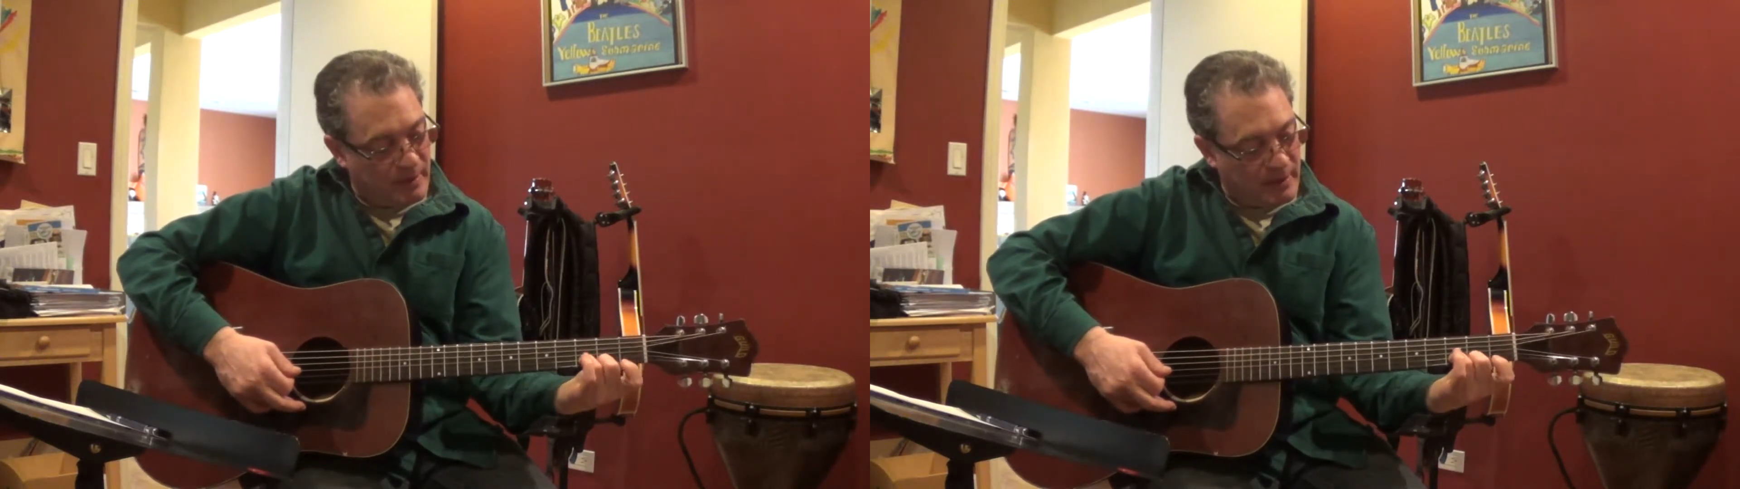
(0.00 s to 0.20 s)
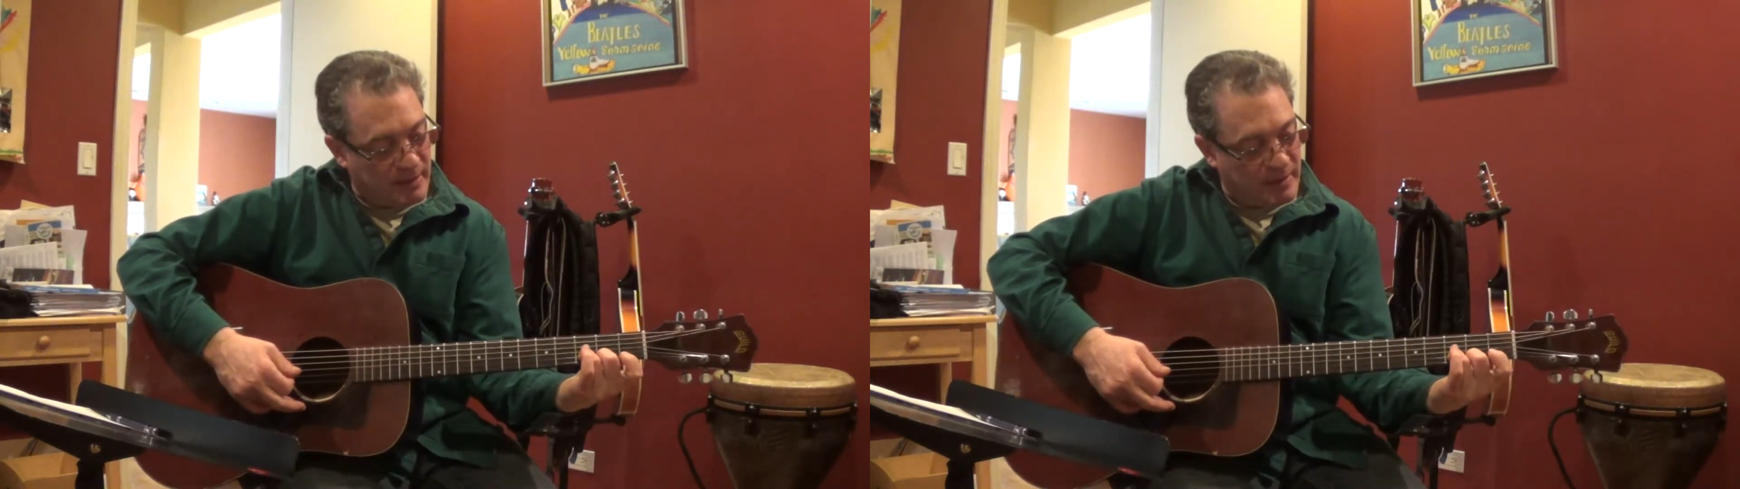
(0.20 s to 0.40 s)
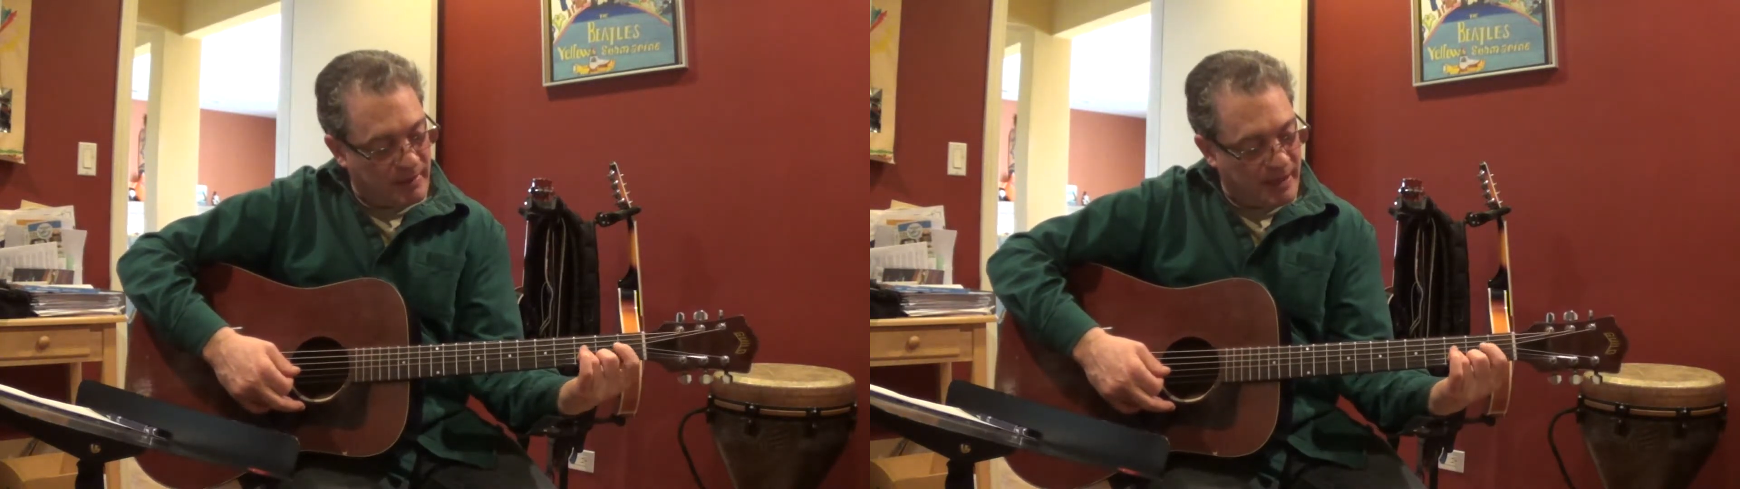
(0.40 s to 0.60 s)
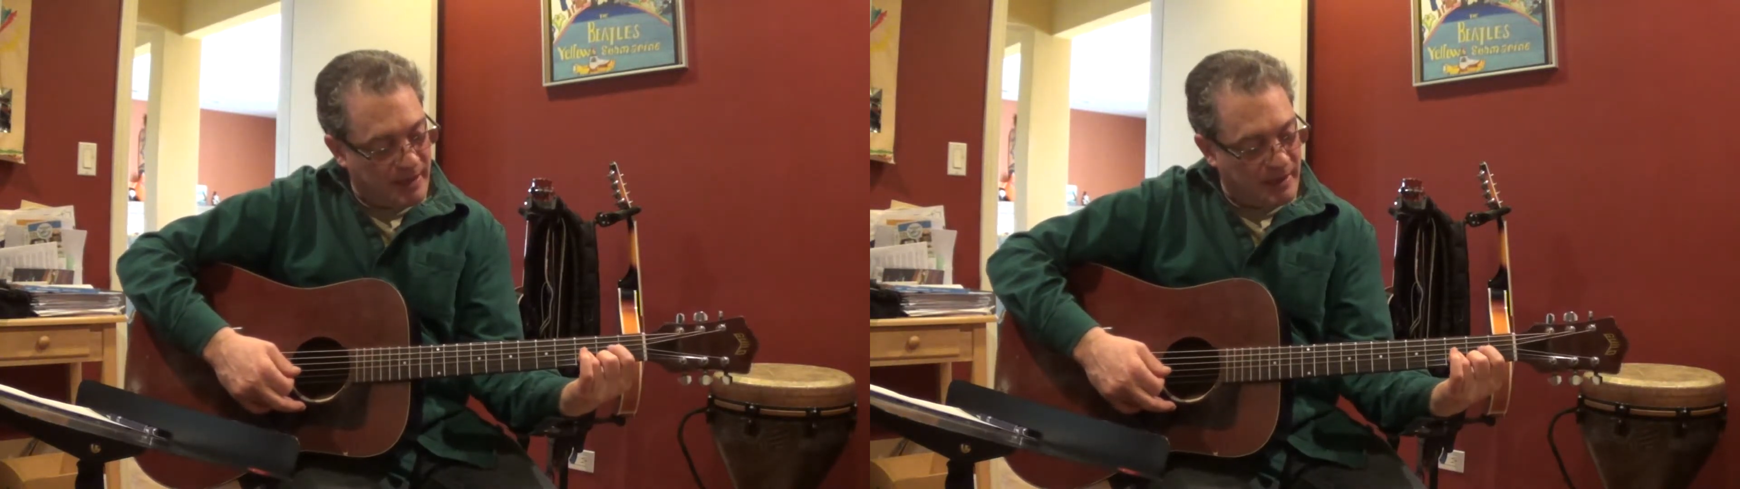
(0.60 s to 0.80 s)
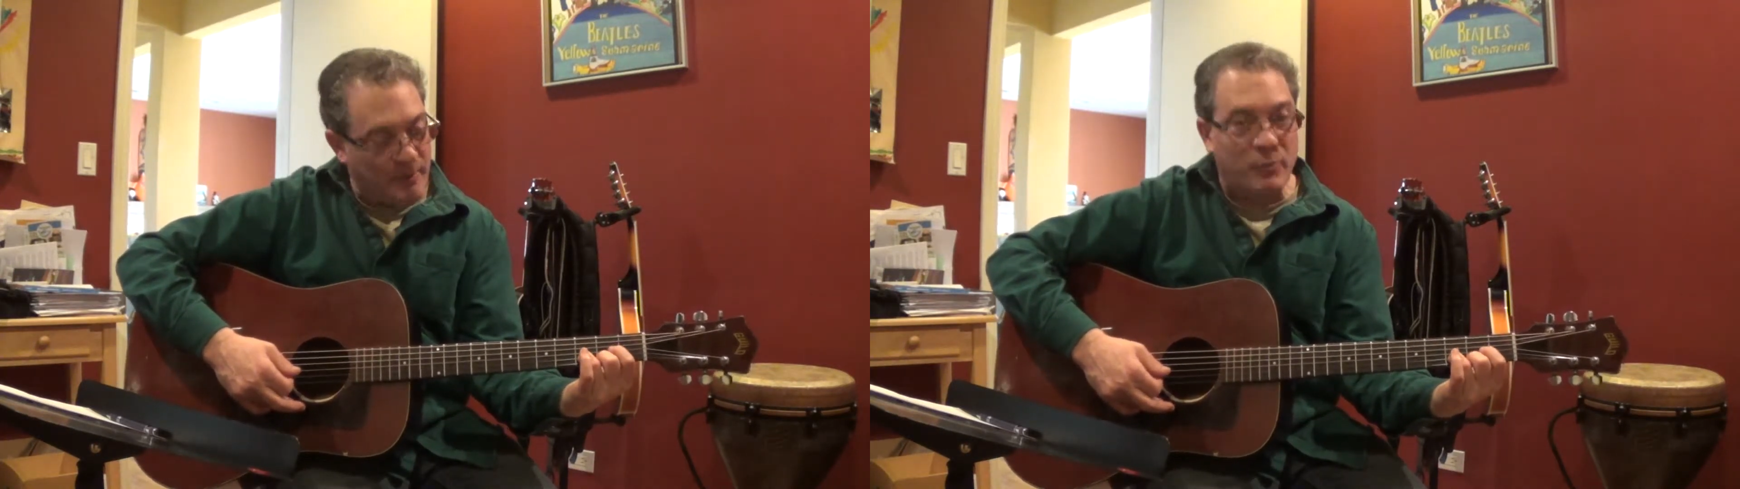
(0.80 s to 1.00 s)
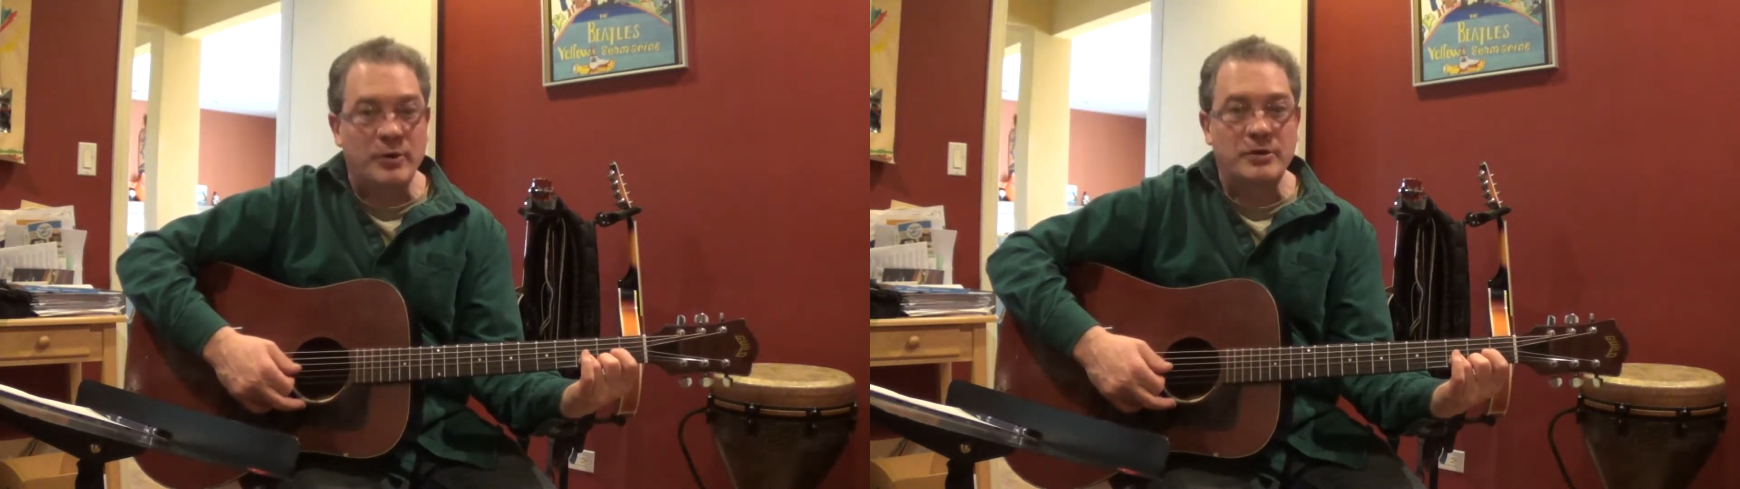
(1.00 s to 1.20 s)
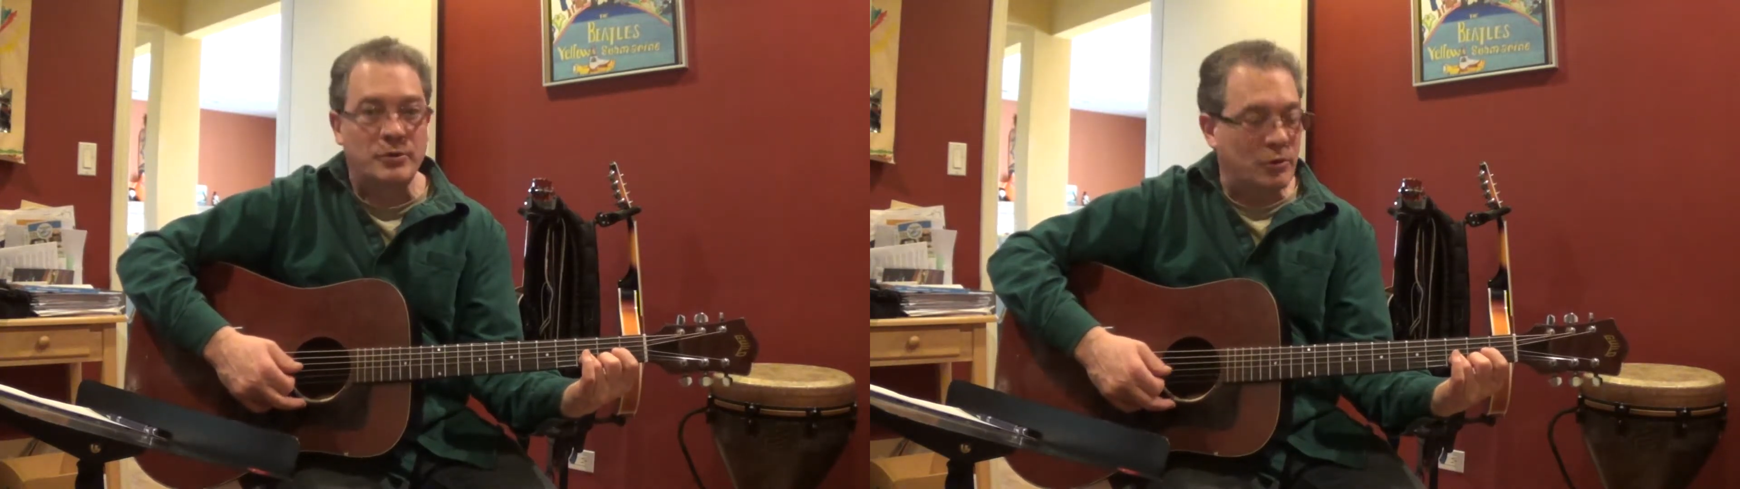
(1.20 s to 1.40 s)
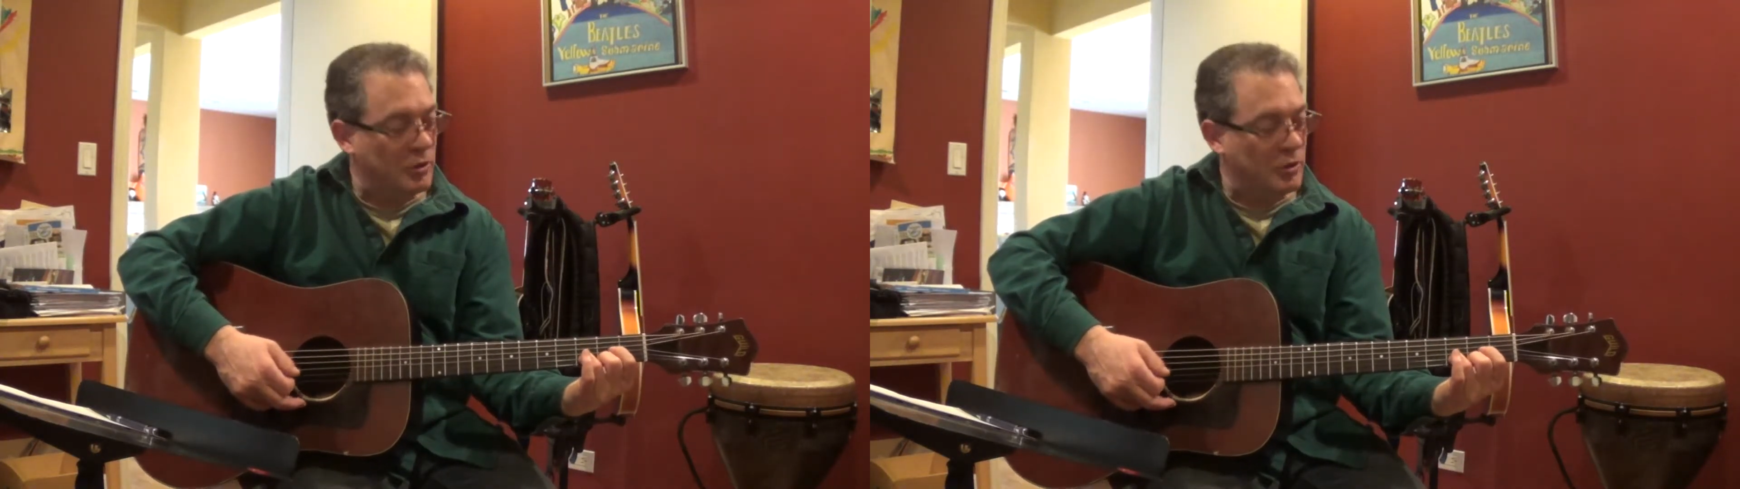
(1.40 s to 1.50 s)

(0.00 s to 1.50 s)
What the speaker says: and get our hand up. We're going to do a